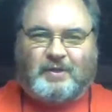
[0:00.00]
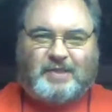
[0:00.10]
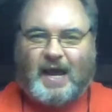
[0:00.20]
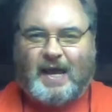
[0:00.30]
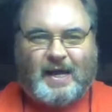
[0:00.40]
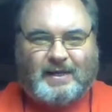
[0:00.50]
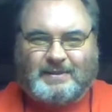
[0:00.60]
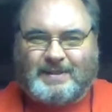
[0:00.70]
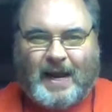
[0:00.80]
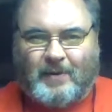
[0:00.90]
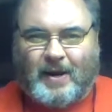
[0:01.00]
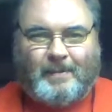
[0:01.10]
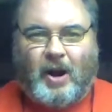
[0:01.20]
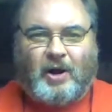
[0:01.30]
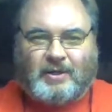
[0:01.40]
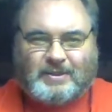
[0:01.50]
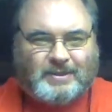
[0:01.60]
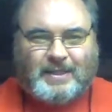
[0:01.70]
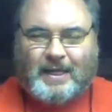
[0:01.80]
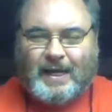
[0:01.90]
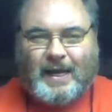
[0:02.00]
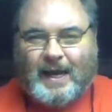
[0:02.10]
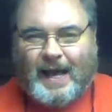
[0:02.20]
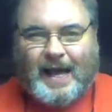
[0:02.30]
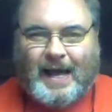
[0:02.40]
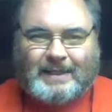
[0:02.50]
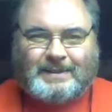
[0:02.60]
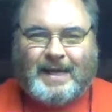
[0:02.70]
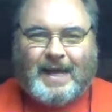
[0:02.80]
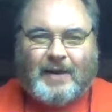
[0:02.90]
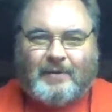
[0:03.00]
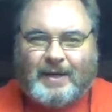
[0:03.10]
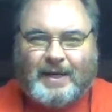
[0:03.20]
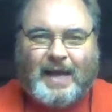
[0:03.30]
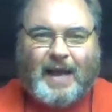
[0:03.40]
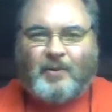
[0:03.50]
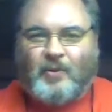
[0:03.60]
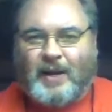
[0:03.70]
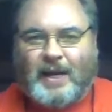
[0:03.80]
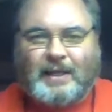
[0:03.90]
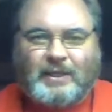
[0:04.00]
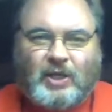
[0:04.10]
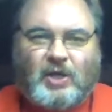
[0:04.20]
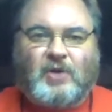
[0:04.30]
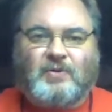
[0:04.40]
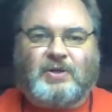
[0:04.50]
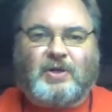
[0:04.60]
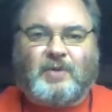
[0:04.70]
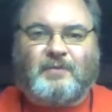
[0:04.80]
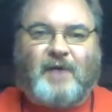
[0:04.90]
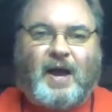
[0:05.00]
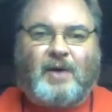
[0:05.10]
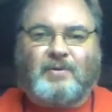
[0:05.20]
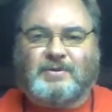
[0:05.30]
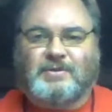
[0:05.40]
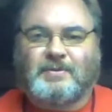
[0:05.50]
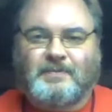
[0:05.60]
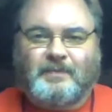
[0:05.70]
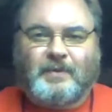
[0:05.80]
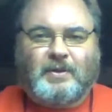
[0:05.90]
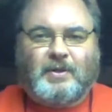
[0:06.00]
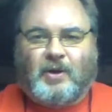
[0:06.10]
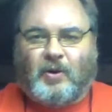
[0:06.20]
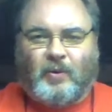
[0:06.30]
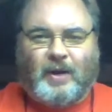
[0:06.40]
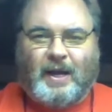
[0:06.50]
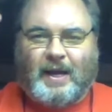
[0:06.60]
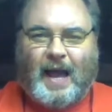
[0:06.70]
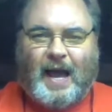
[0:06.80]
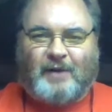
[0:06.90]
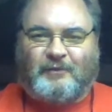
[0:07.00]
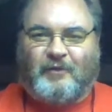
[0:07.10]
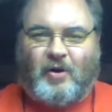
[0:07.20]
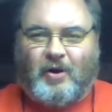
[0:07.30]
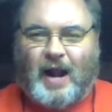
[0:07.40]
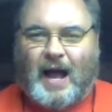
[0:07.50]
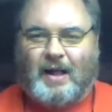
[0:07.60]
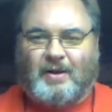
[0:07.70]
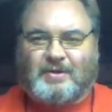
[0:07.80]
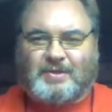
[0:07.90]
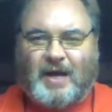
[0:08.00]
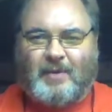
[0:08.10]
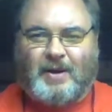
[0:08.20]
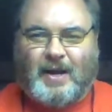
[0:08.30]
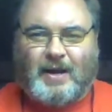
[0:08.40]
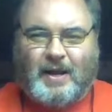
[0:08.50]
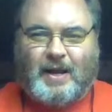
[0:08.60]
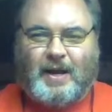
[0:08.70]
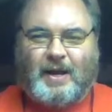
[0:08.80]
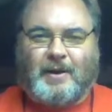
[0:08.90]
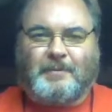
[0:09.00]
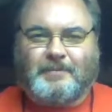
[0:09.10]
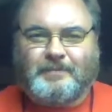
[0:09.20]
would say, Terry Merks. Hi, Terry. I'm quitting YouTube, folks. We got $4 coming in here.